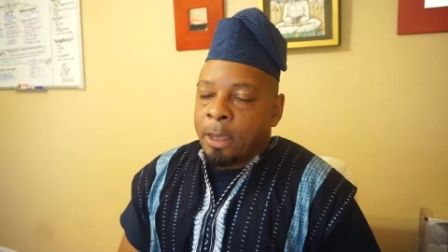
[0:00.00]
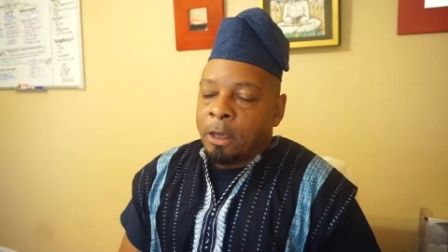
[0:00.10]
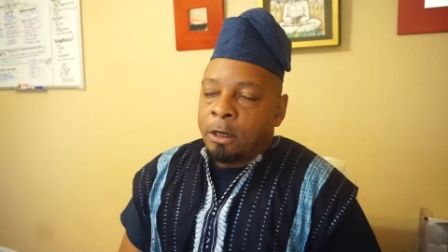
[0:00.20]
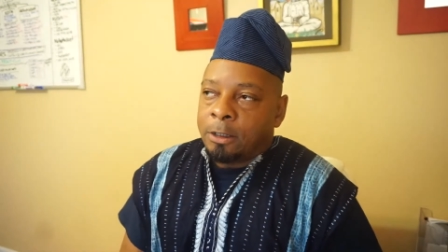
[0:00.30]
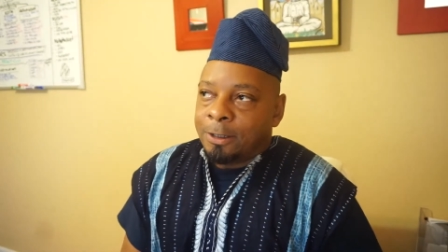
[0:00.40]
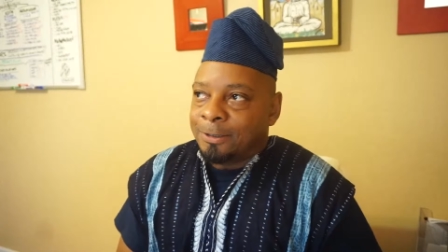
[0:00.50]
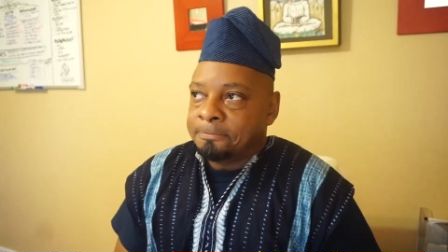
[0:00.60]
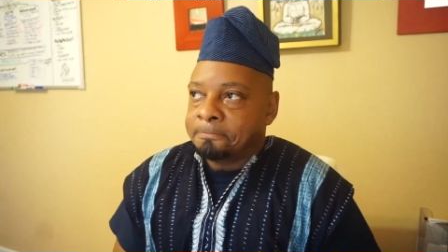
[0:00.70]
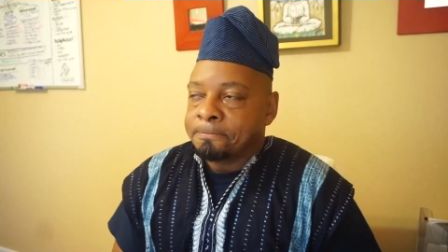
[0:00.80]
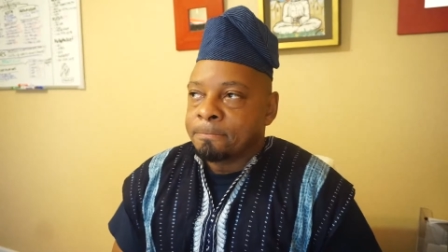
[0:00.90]

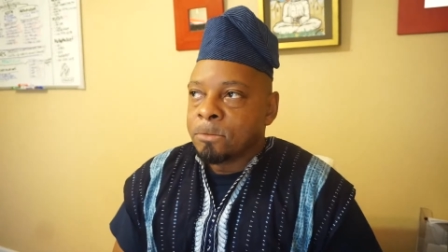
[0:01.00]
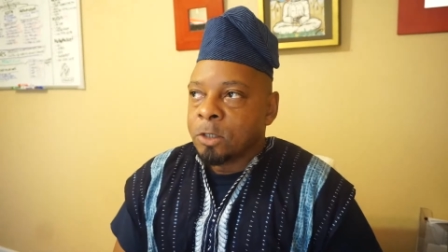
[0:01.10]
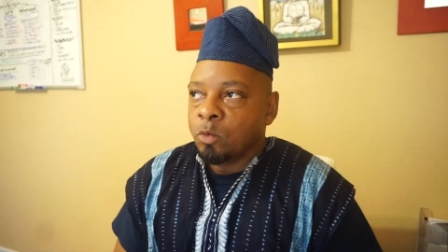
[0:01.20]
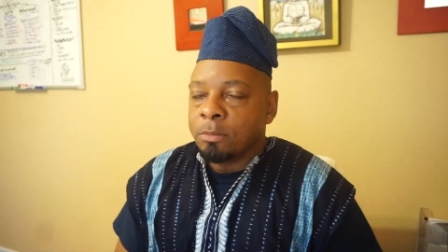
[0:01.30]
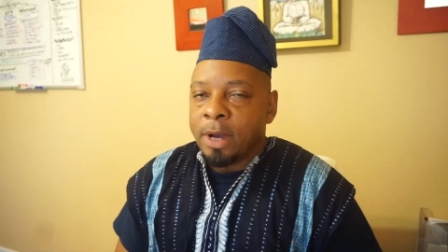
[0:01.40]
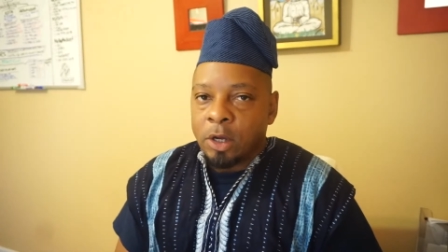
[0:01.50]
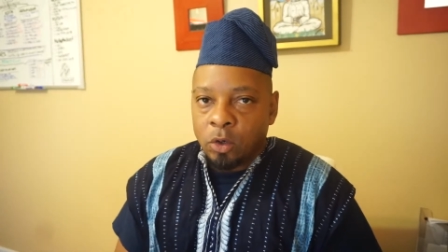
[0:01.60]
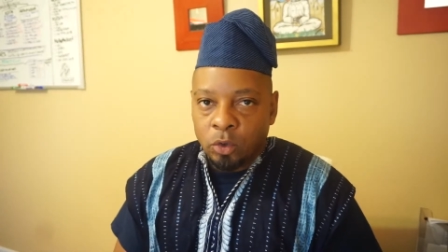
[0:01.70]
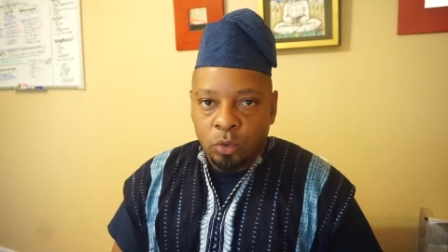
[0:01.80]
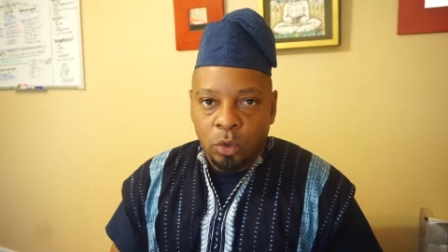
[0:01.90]
um, when my
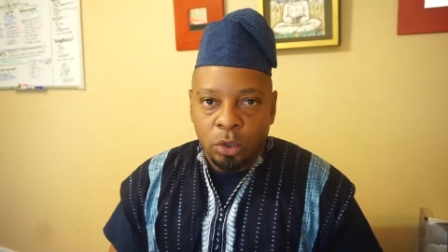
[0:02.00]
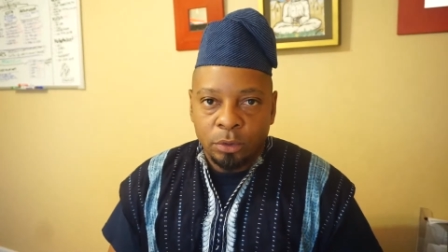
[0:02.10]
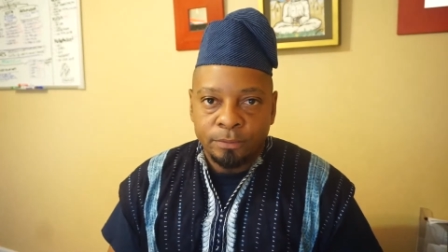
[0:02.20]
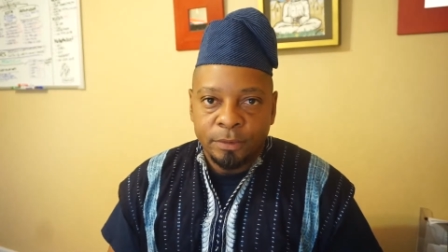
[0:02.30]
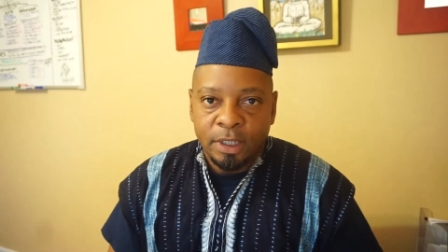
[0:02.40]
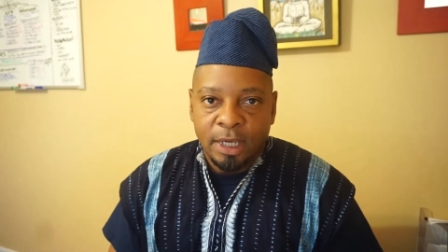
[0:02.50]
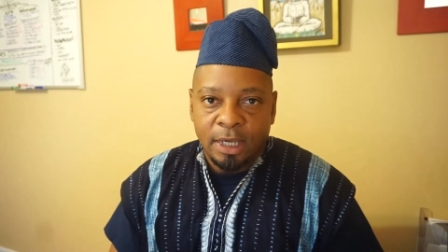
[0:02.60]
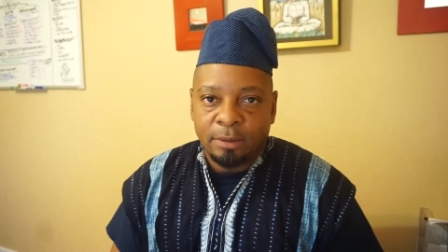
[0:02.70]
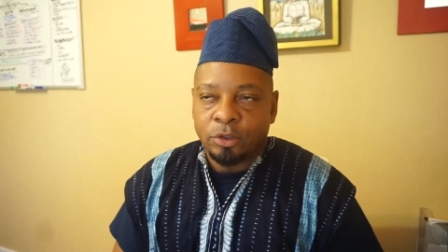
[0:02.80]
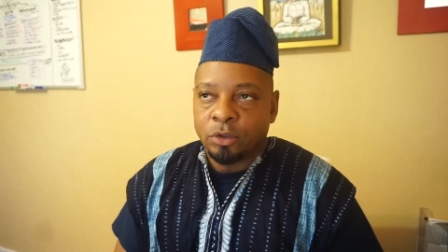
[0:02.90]
Oluo
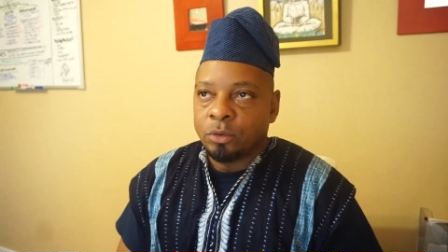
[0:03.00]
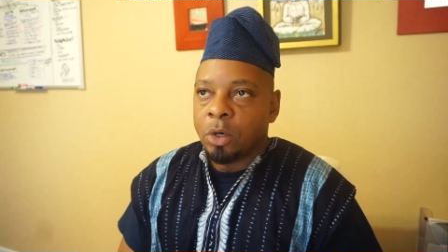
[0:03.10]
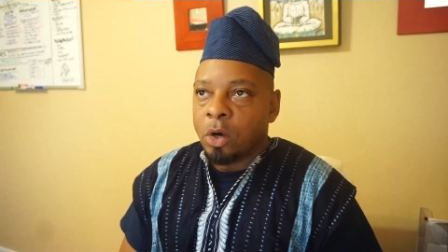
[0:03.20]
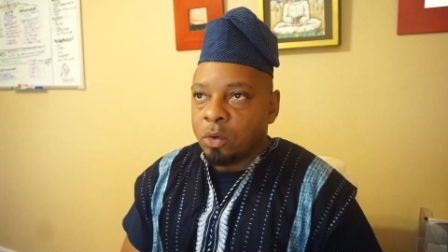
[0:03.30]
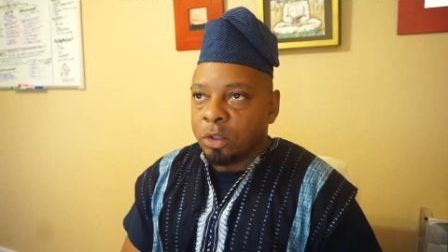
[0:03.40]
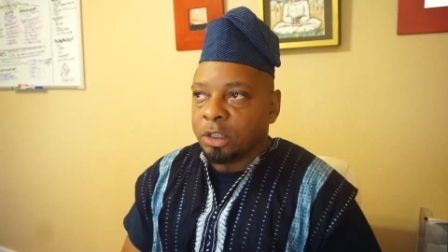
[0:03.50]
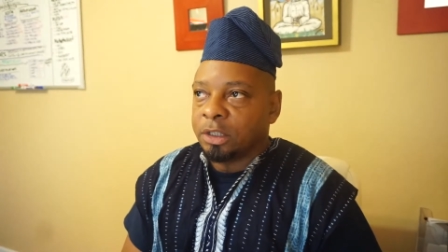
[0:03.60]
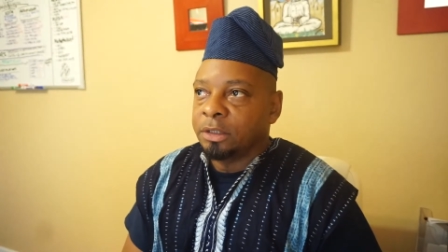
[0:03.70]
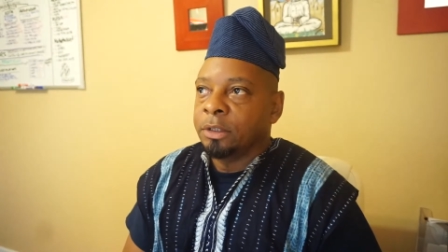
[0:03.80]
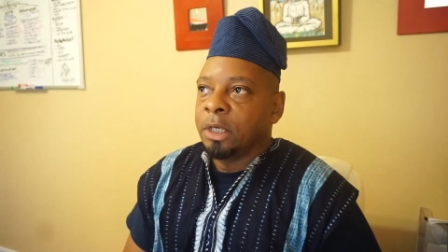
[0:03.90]
came to Oakland